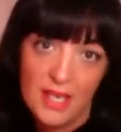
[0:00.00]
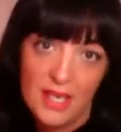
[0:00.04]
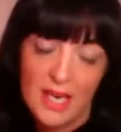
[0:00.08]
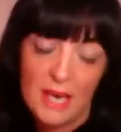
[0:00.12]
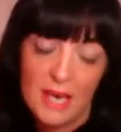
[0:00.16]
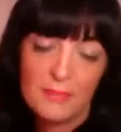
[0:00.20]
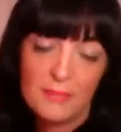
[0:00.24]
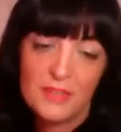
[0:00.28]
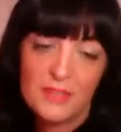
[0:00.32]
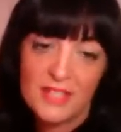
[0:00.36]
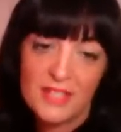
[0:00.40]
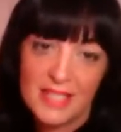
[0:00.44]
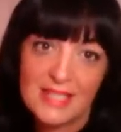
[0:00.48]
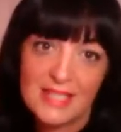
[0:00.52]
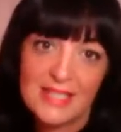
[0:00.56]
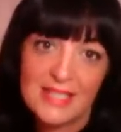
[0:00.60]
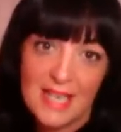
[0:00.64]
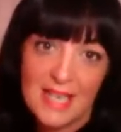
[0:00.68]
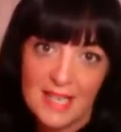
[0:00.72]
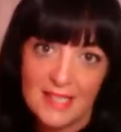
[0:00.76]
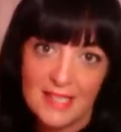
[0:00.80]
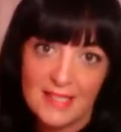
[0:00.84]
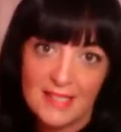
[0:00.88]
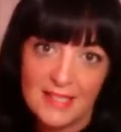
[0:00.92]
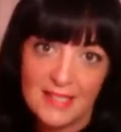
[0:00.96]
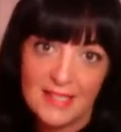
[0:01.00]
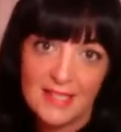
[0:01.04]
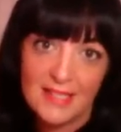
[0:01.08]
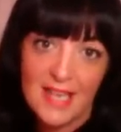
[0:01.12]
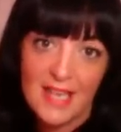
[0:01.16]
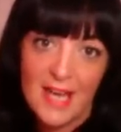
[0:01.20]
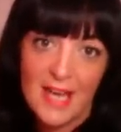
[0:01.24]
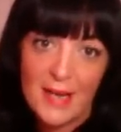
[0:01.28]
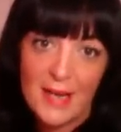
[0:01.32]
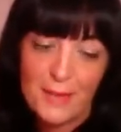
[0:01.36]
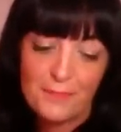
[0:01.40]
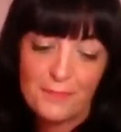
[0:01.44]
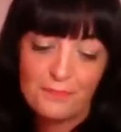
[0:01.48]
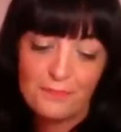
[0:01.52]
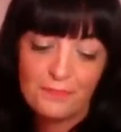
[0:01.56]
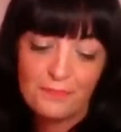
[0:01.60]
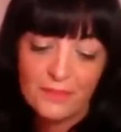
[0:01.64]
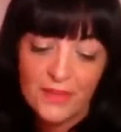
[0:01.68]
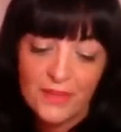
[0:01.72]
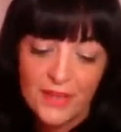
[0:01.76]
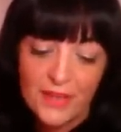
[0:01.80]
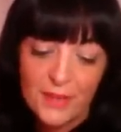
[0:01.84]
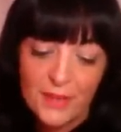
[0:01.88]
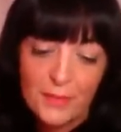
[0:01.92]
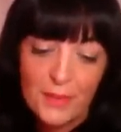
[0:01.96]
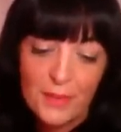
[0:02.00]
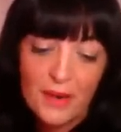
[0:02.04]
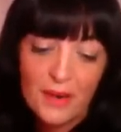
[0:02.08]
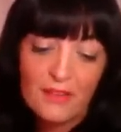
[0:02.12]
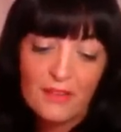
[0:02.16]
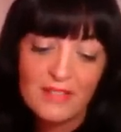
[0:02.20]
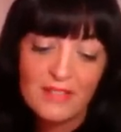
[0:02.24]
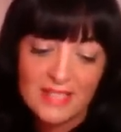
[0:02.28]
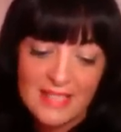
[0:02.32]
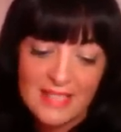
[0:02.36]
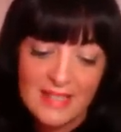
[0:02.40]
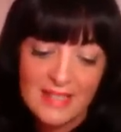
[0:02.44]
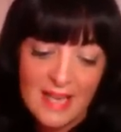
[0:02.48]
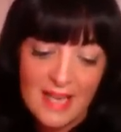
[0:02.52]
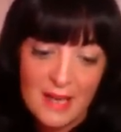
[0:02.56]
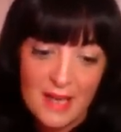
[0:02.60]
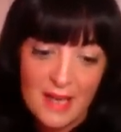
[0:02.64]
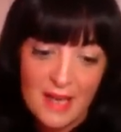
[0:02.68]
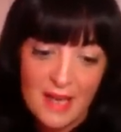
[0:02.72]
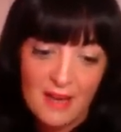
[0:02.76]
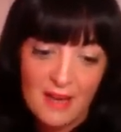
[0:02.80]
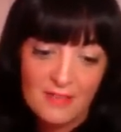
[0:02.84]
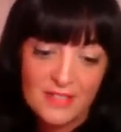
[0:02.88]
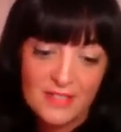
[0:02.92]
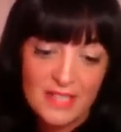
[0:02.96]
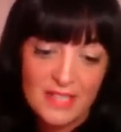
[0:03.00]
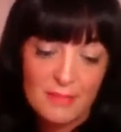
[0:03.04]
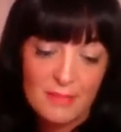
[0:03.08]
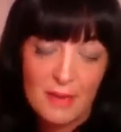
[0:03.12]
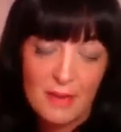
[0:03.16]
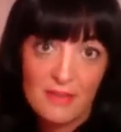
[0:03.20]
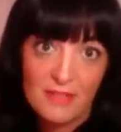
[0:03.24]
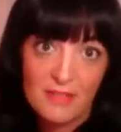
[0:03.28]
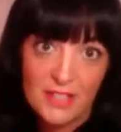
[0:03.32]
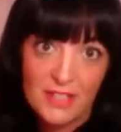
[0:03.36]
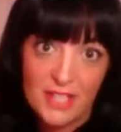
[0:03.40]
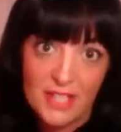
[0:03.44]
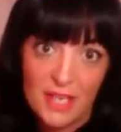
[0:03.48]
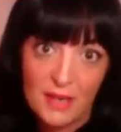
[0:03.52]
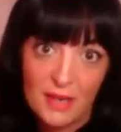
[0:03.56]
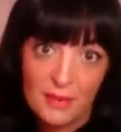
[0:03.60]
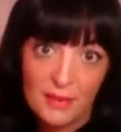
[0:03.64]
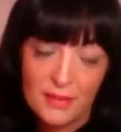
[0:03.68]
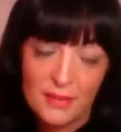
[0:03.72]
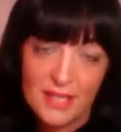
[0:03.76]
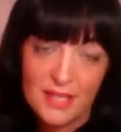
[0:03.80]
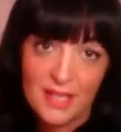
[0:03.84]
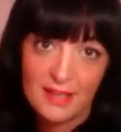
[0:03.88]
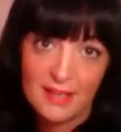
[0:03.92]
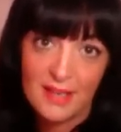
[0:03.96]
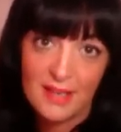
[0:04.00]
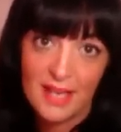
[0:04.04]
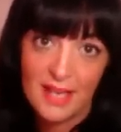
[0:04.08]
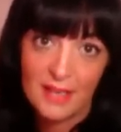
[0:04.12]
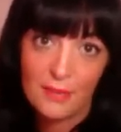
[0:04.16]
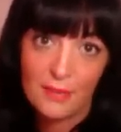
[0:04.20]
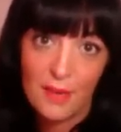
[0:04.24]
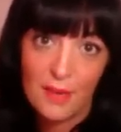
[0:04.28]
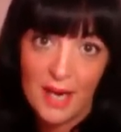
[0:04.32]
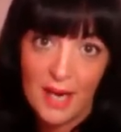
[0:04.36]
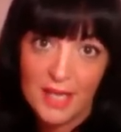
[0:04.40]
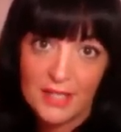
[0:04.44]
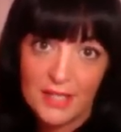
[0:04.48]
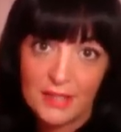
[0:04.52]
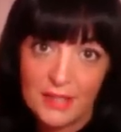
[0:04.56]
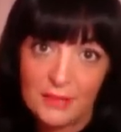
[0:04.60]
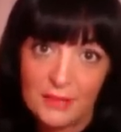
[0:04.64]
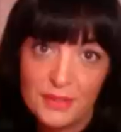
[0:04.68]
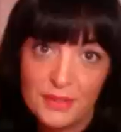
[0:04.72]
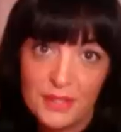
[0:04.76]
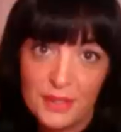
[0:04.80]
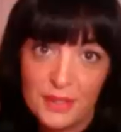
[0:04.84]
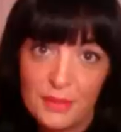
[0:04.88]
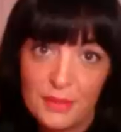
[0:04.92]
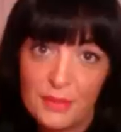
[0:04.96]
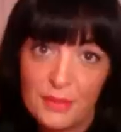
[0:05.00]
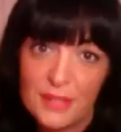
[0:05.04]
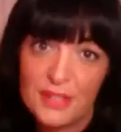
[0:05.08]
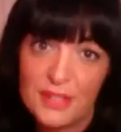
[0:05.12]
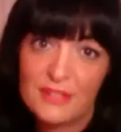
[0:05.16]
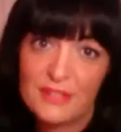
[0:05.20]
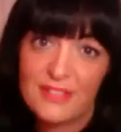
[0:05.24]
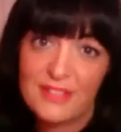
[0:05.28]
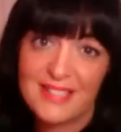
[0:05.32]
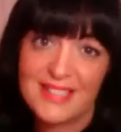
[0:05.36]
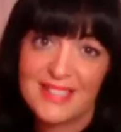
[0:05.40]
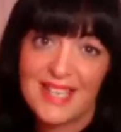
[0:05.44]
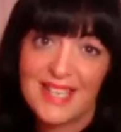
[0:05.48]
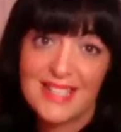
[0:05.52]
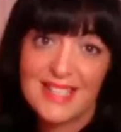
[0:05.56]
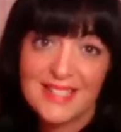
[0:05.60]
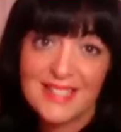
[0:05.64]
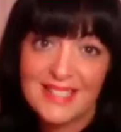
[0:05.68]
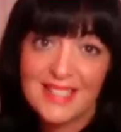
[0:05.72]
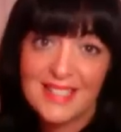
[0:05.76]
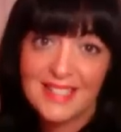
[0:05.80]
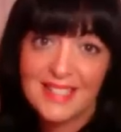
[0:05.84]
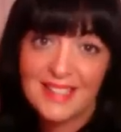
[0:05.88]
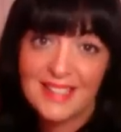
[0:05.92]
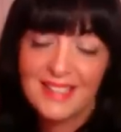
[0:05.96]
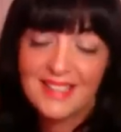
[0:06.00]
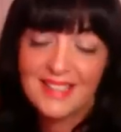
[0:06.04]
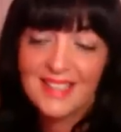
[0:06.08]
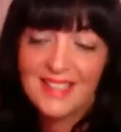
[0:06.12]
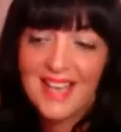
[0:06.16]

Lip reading: I'm just excited. But obviously they have seen my videos and like what I do too, which is fantastic.